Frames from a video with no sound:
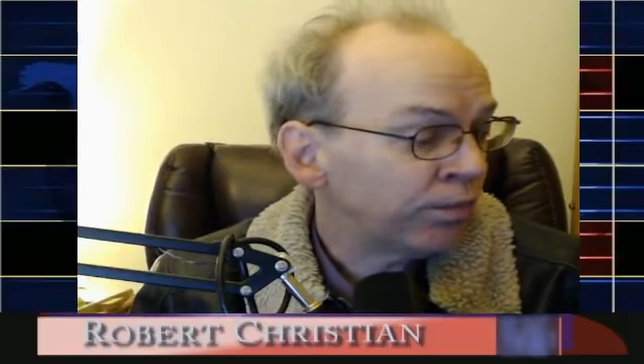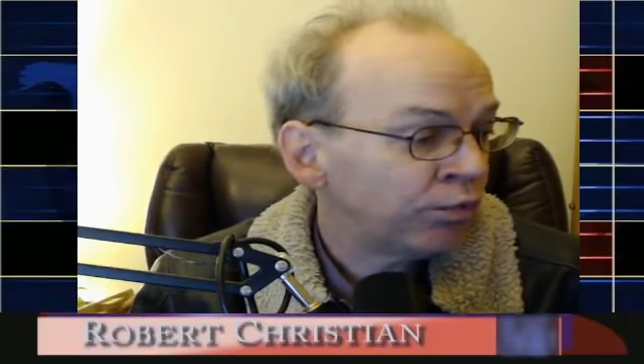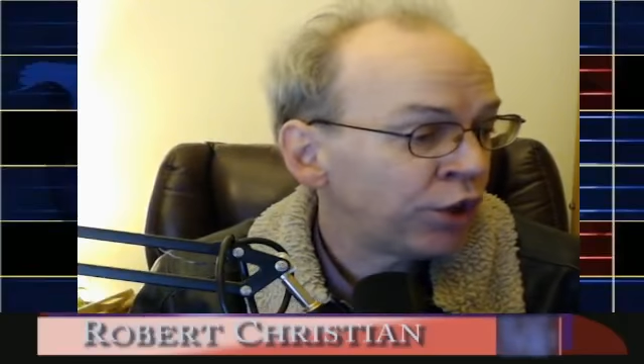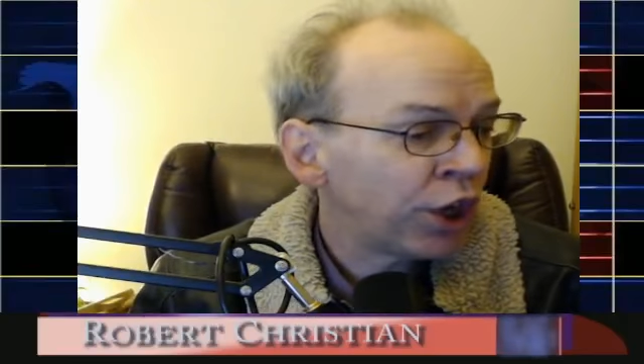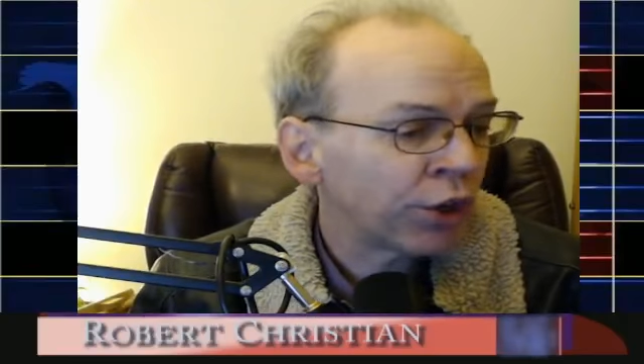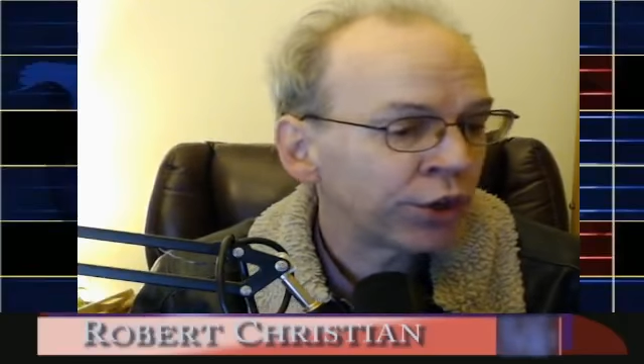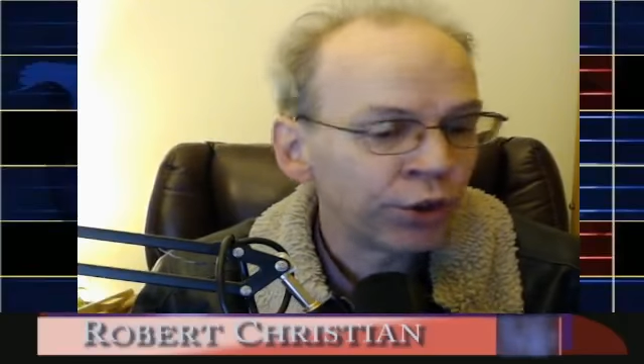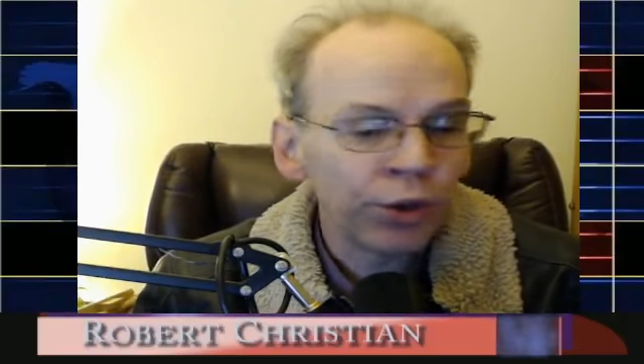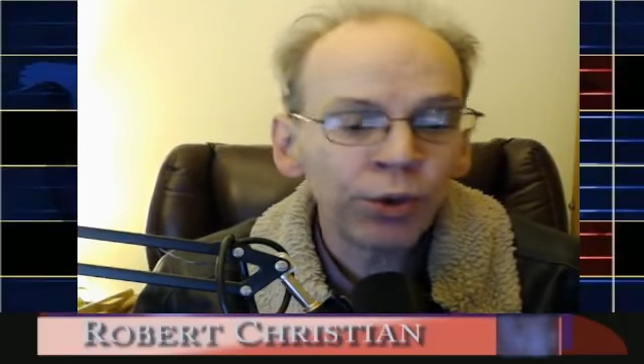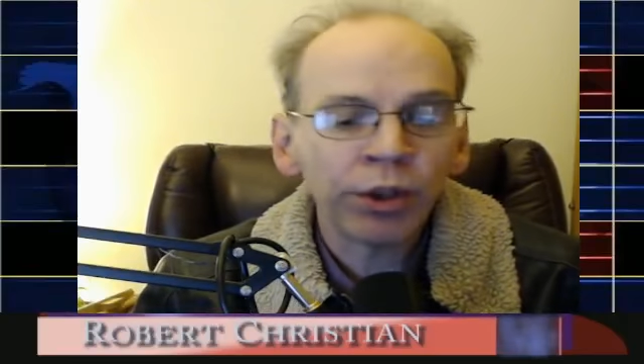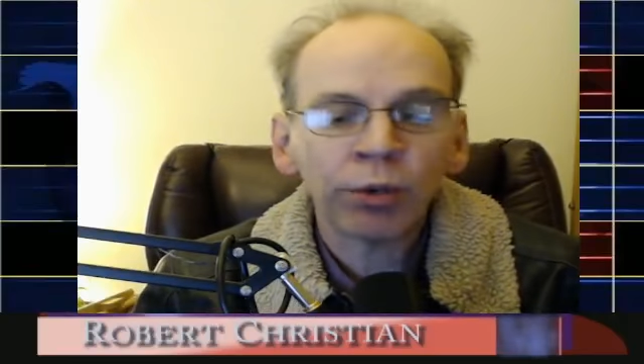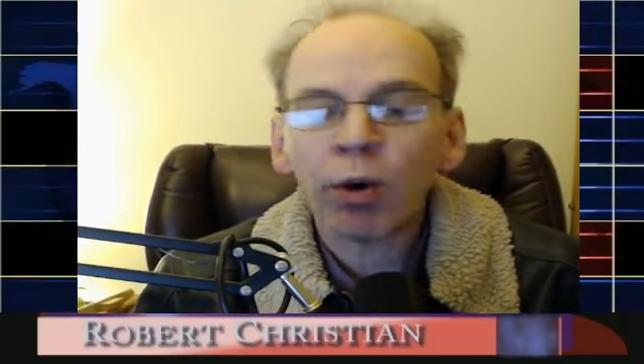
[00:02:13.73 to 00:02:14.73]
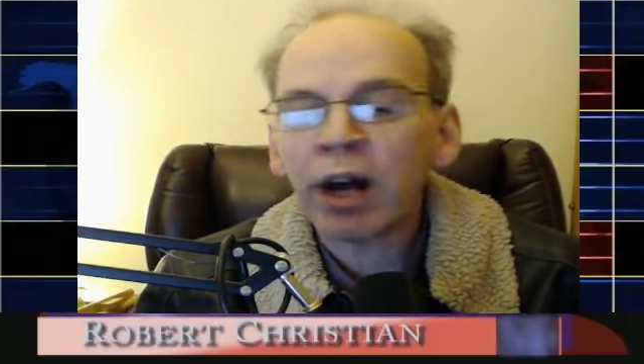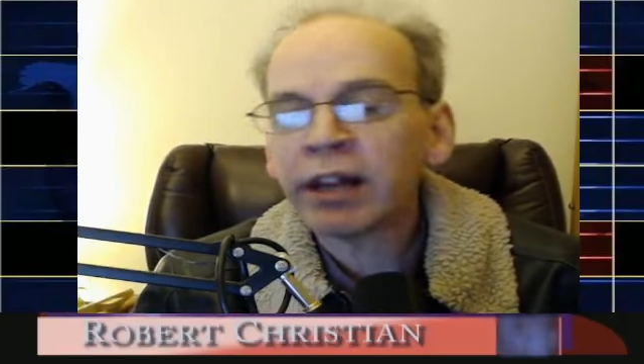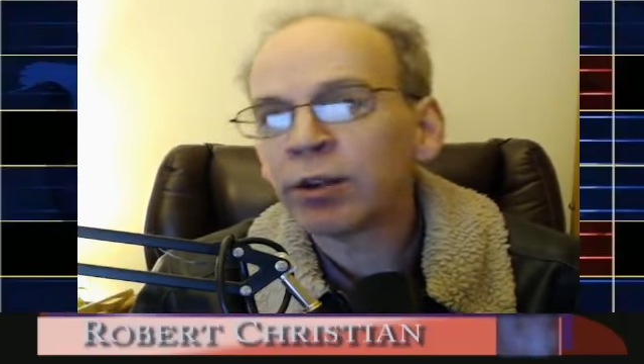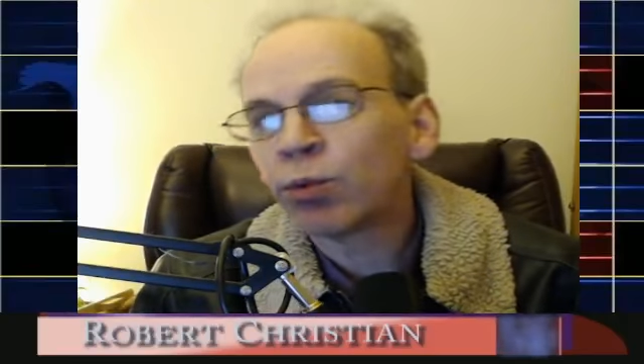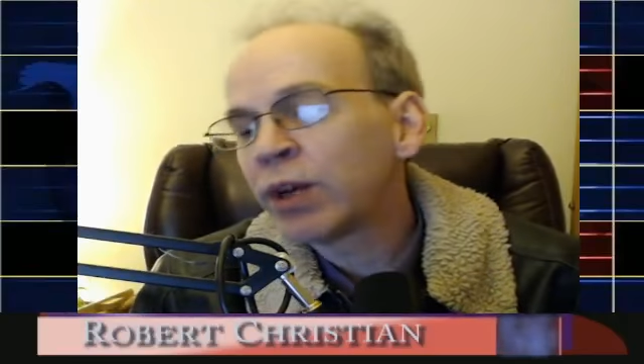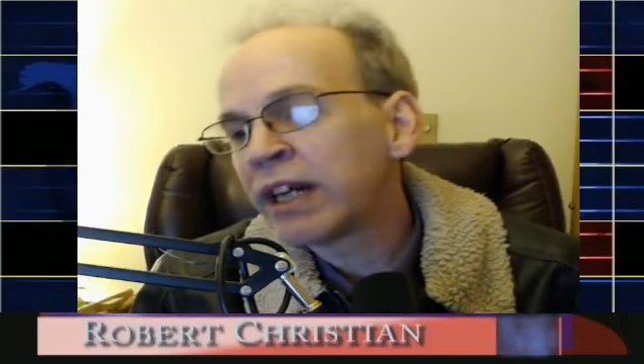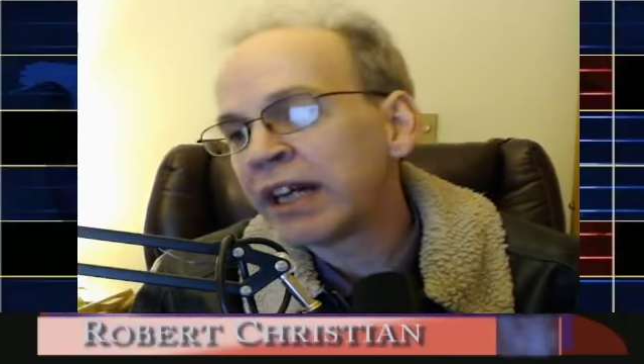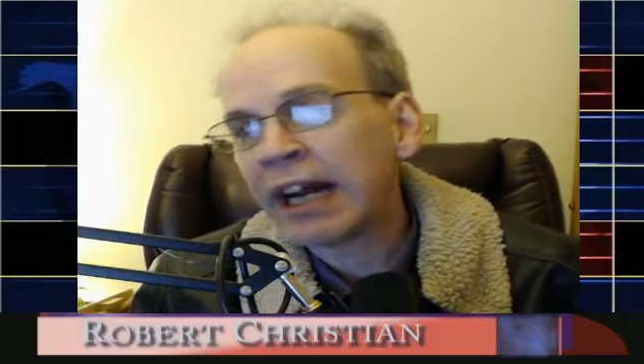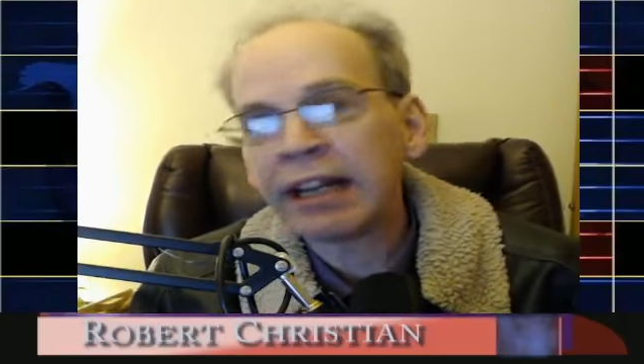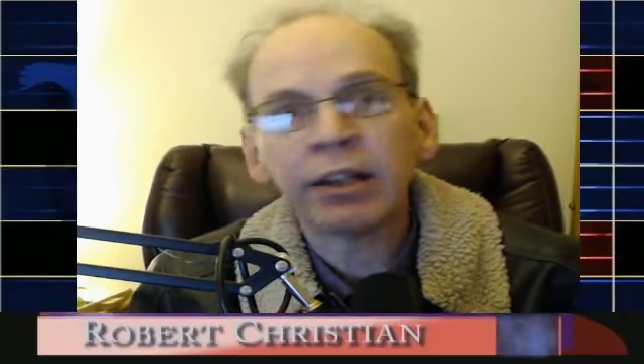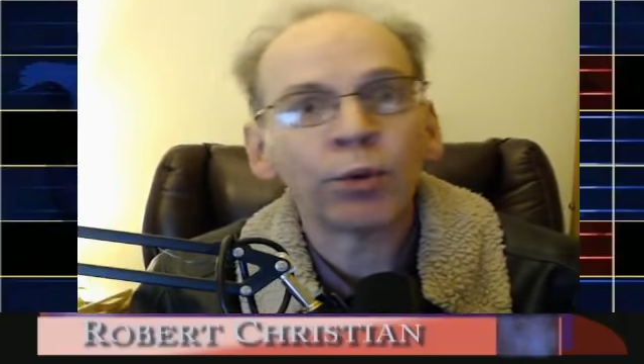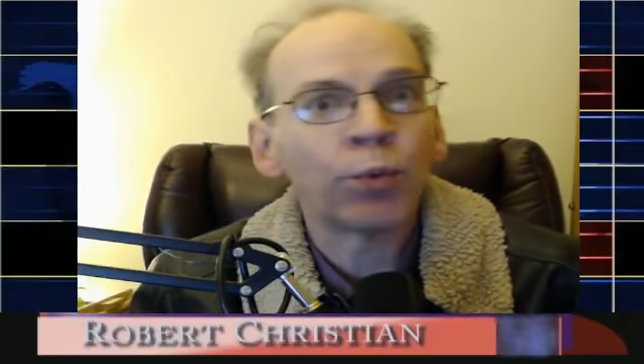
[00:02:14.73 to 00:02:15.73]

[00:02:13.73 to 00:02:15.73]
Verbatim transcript: you know the who, the what, and the when, and the